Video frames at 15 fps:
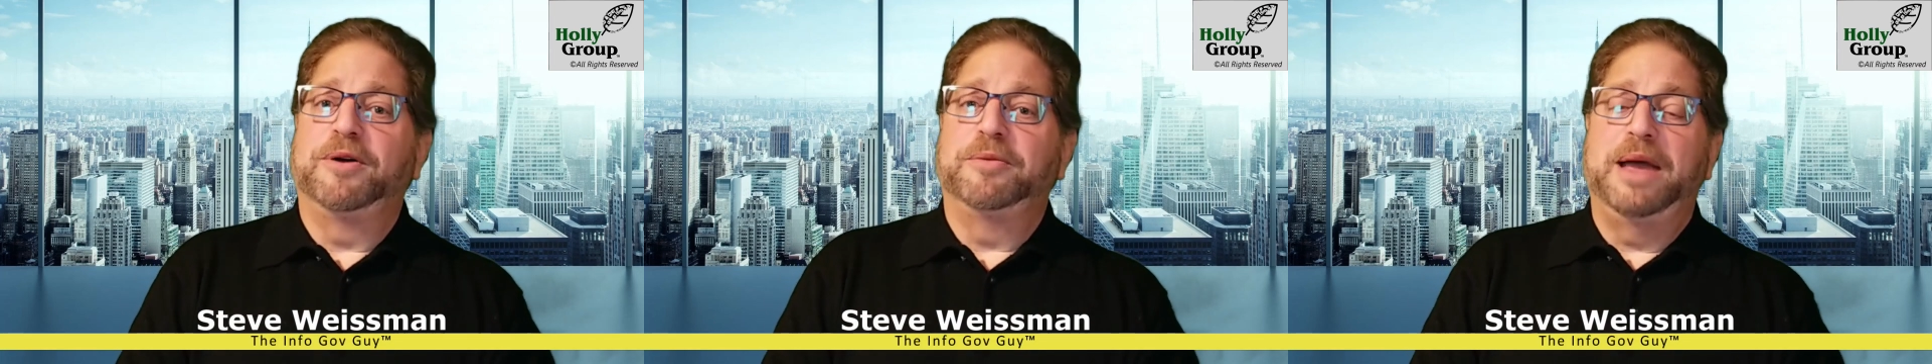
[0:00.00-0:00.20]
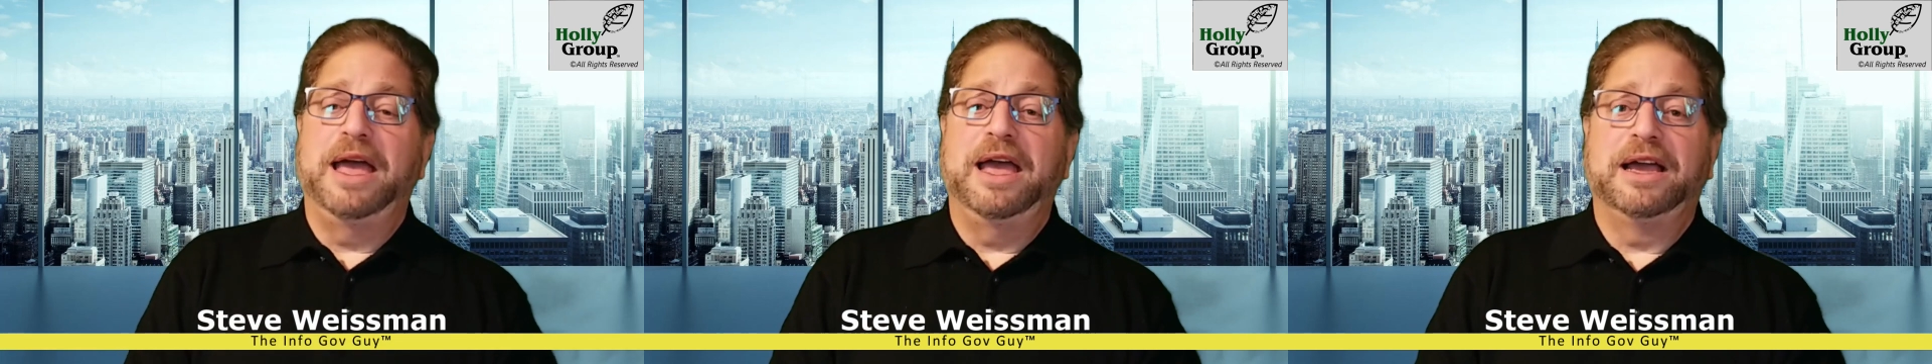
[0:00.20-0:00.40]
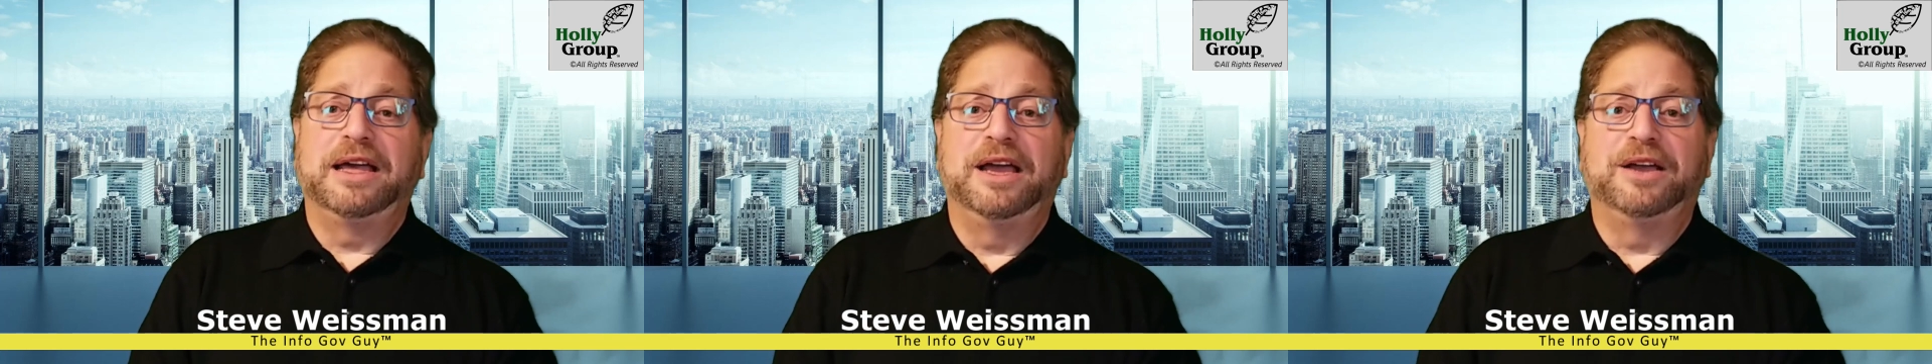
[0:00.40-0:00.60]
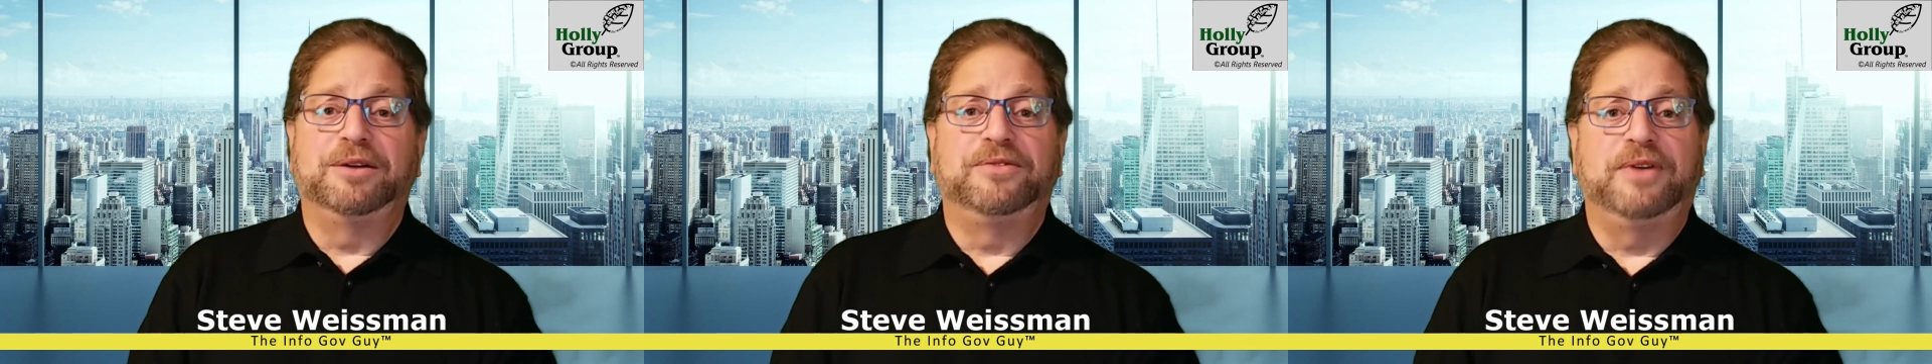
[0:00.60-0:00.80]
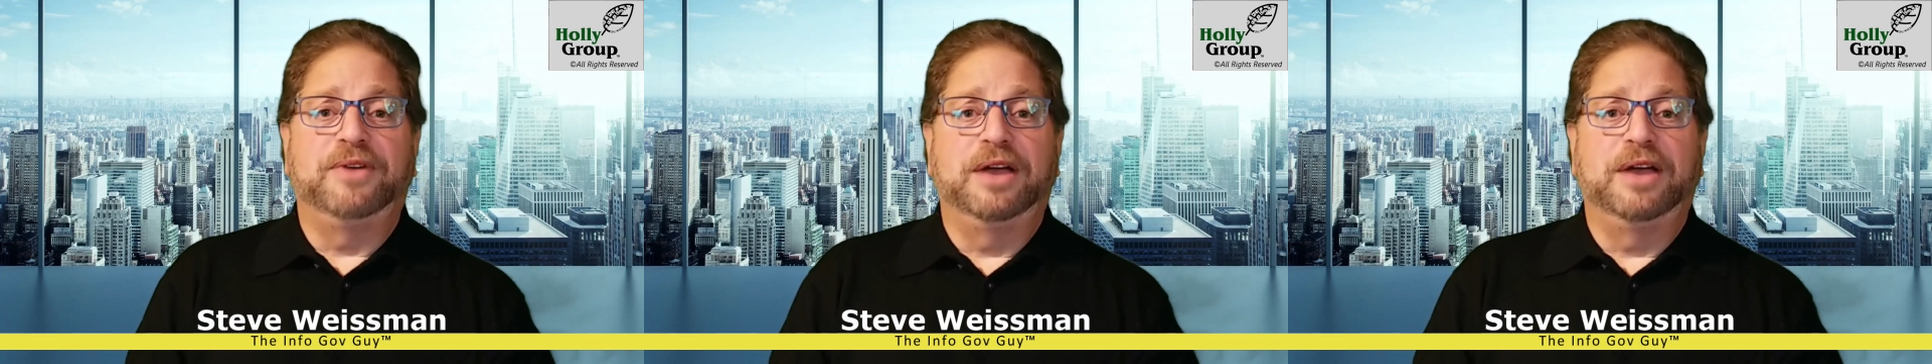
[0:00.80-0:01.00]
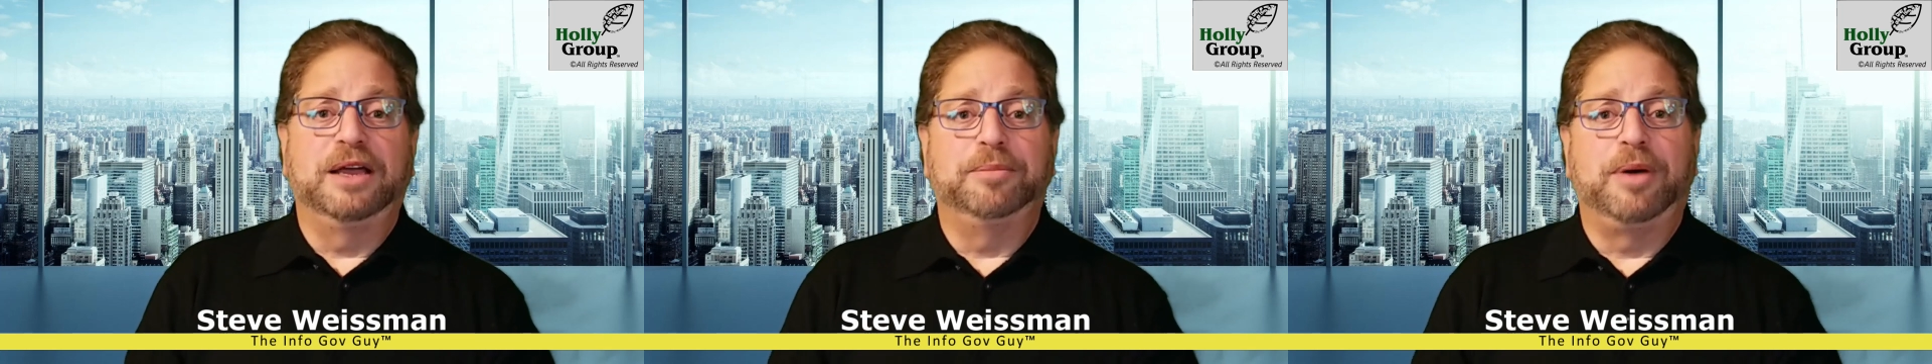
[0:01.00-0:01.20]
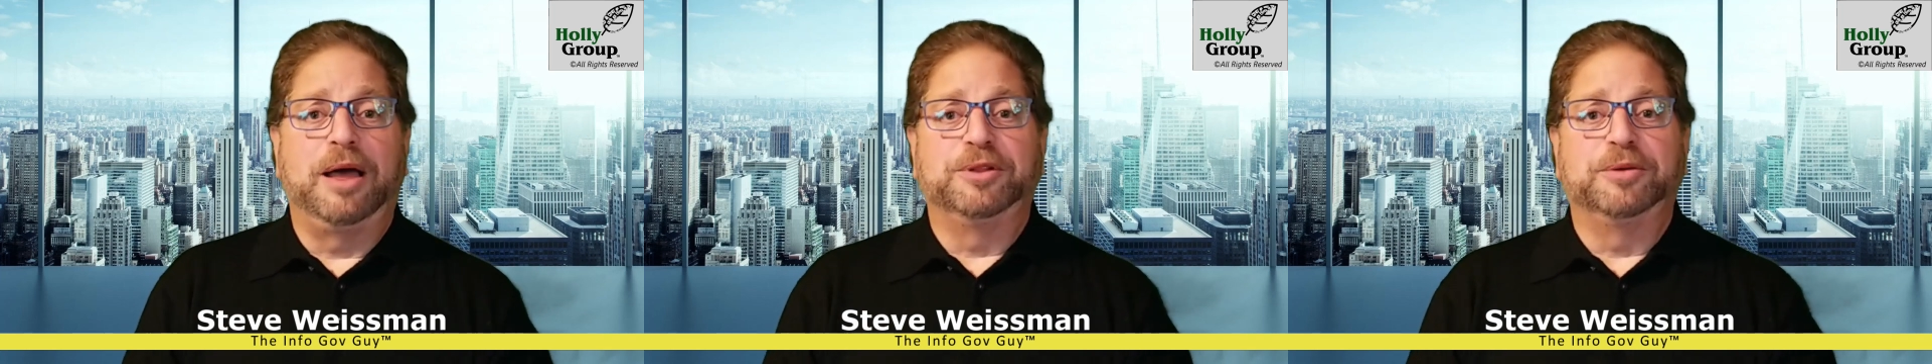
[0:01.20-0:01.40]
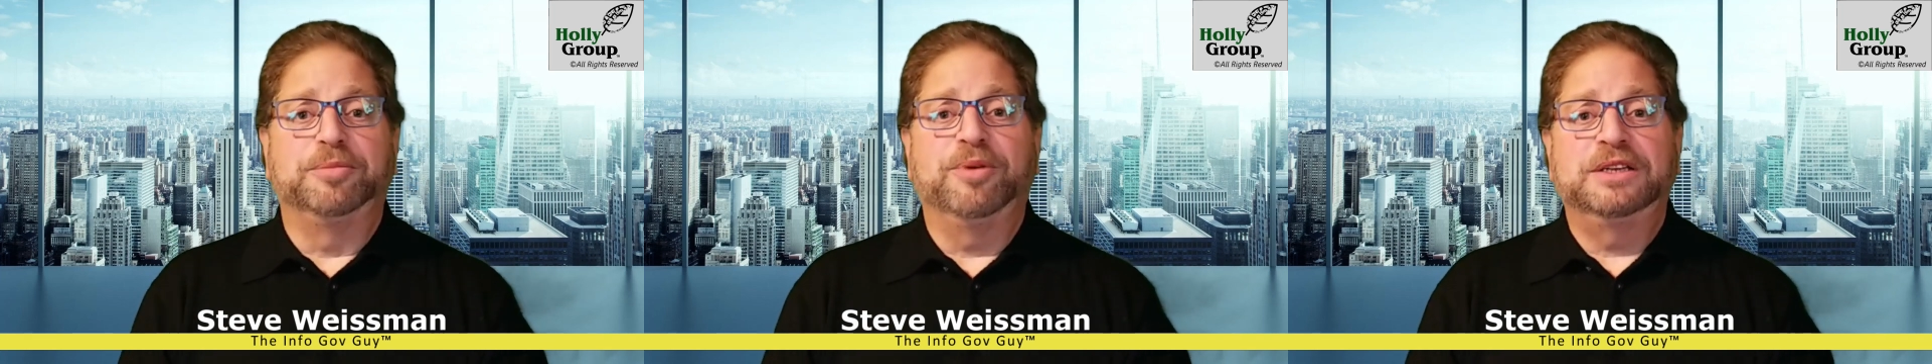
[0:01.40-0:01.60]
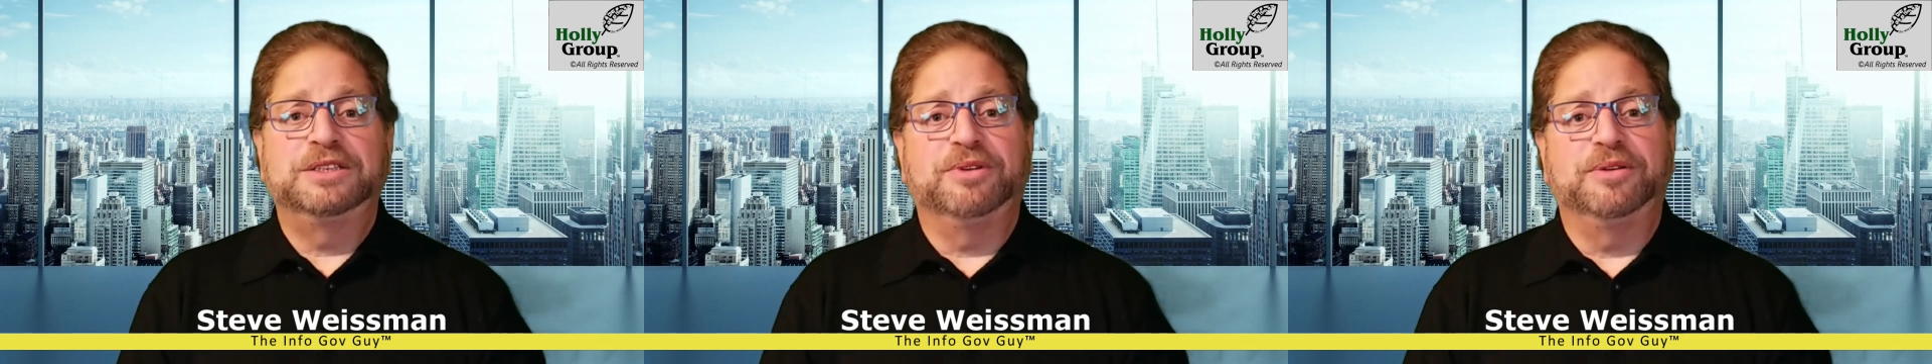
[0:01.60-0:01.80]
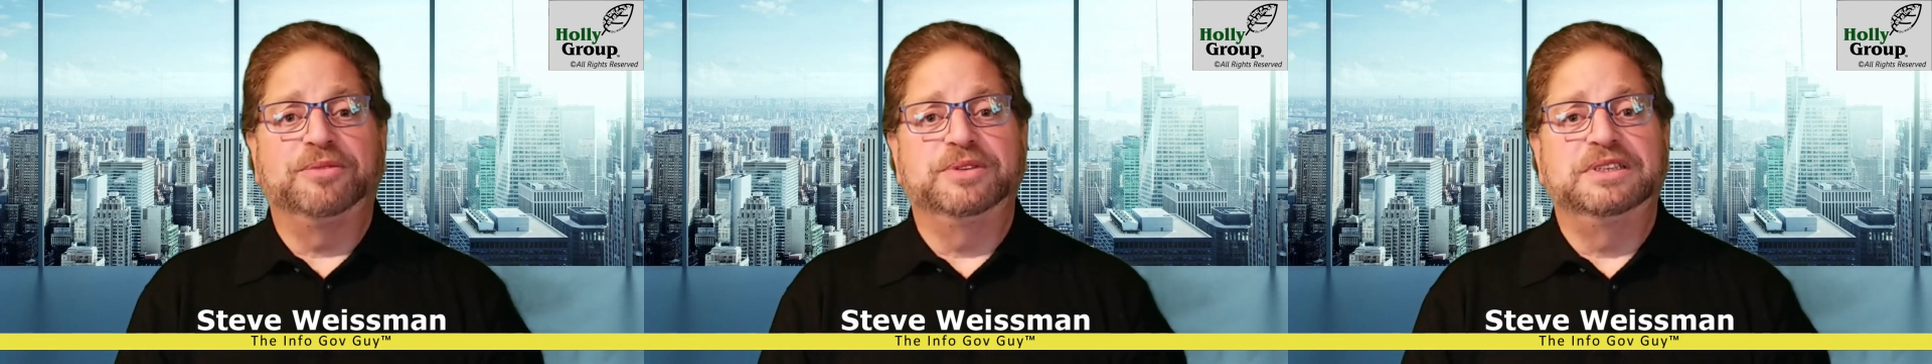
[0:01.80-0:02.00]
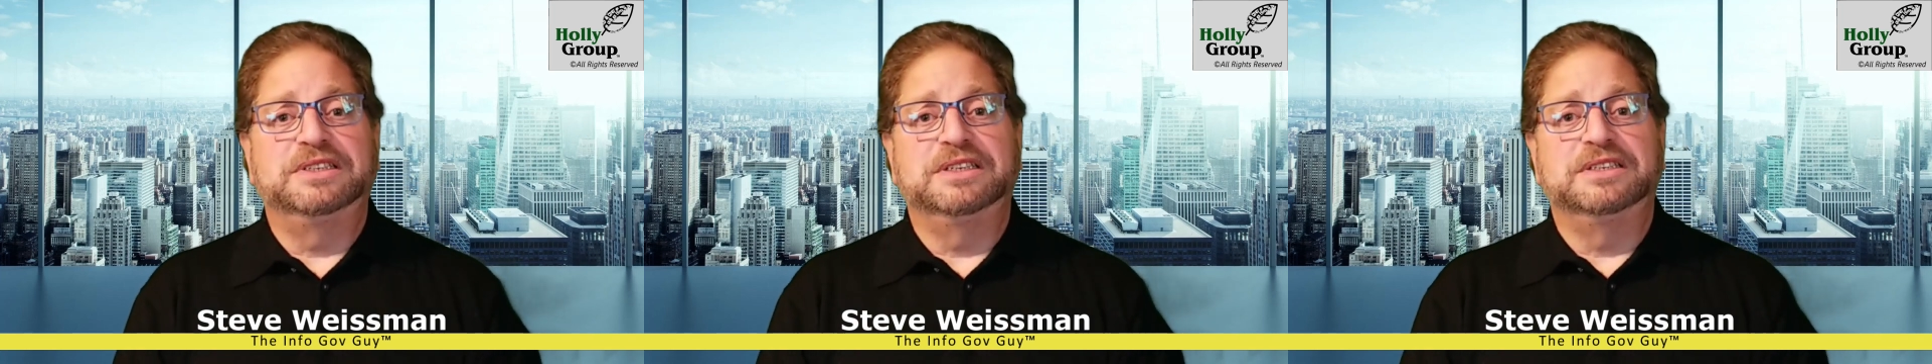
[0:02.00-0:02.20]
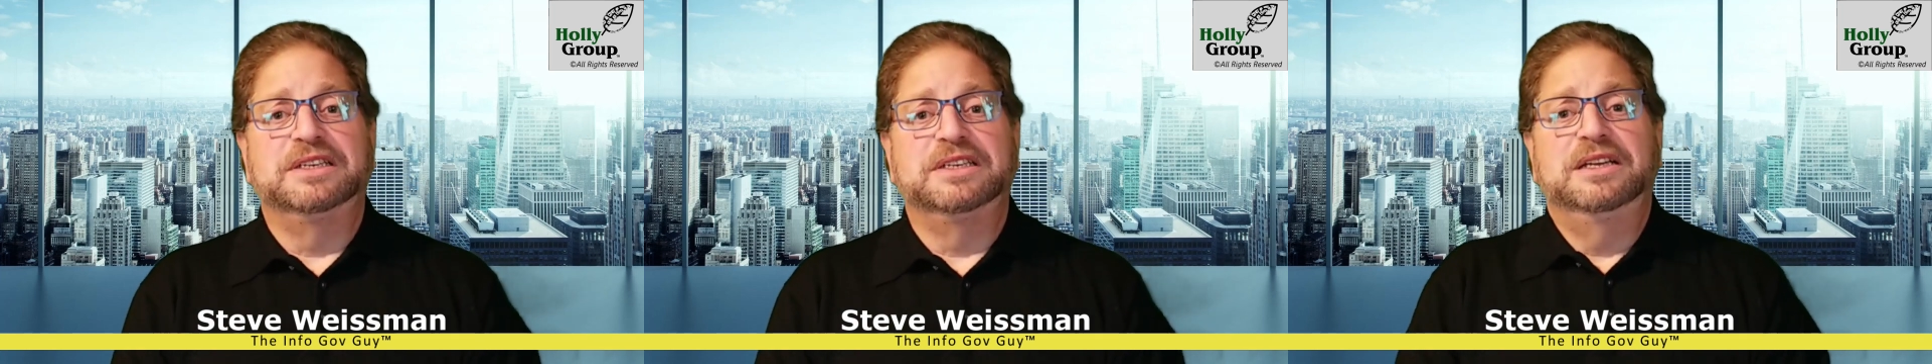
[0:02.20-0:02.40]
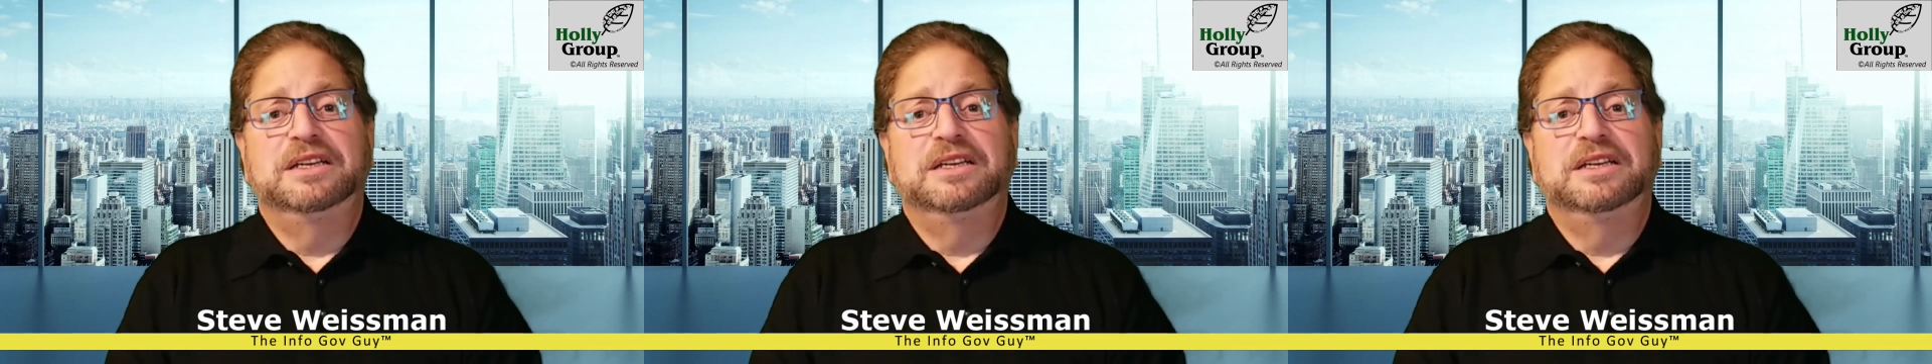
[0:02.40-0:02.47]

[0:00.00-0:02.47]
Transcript: back I could find popular press references